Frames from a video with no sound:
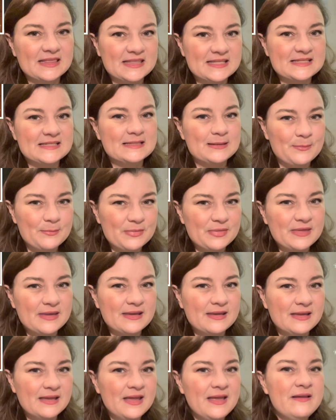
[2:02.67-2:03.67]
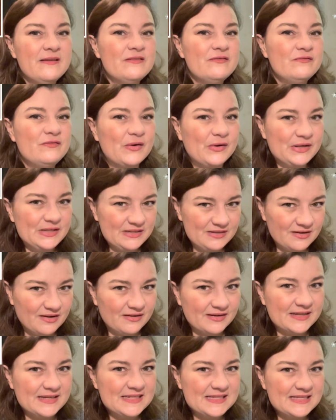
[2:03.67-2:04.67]
there's something very
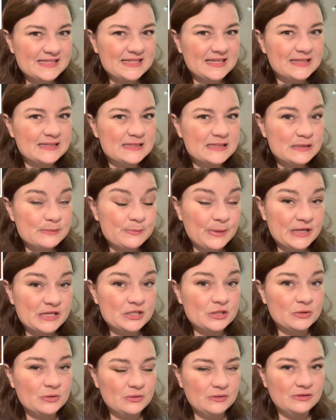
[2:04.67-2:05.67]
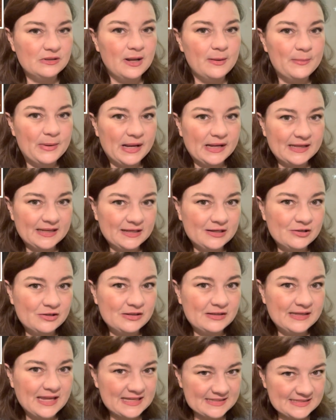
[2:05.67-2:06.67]
nice and special about
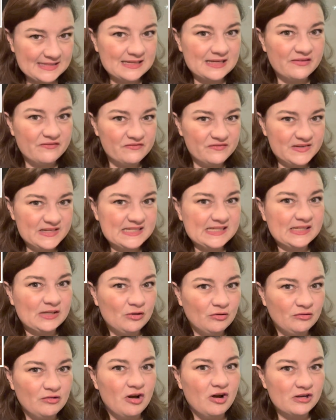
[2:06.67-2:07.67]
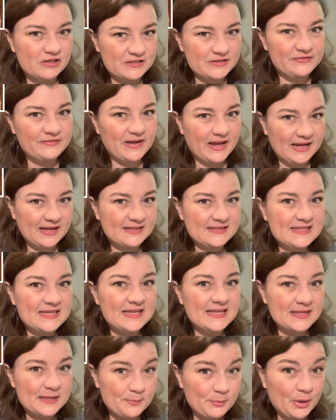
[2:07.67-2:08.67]
getting a physical artifact
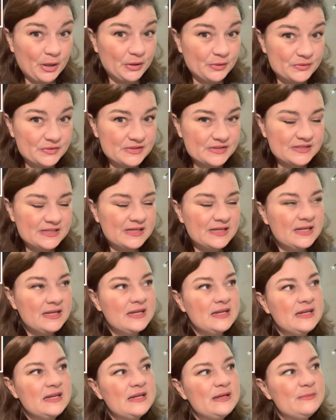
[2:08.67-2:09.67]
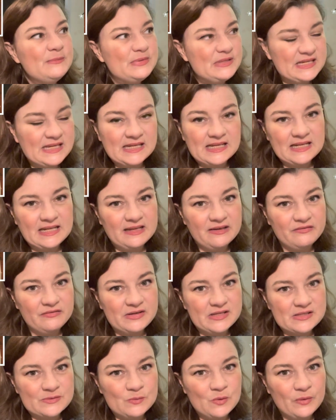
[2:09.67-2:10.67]
in the post, particularly if
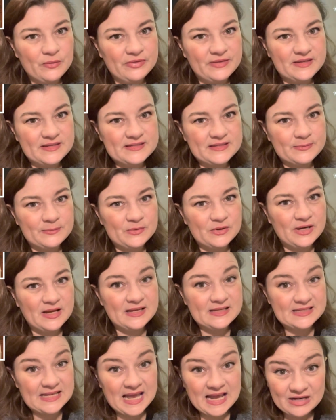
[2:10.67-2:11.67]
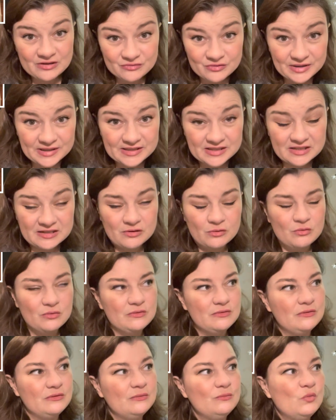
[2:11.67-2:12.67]
it's one that someone has handwritten
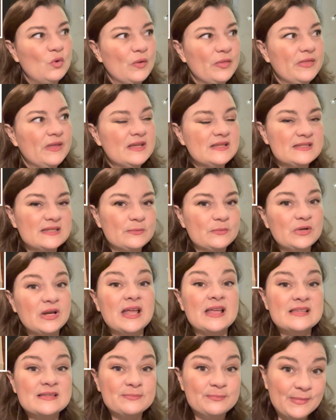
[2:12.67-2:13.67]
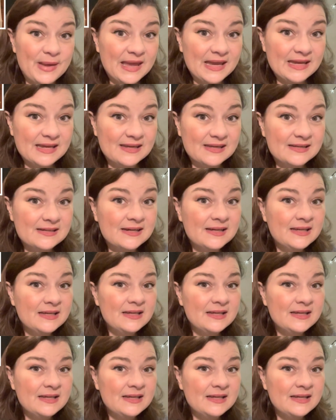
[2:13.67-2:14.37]
or one that someone has made.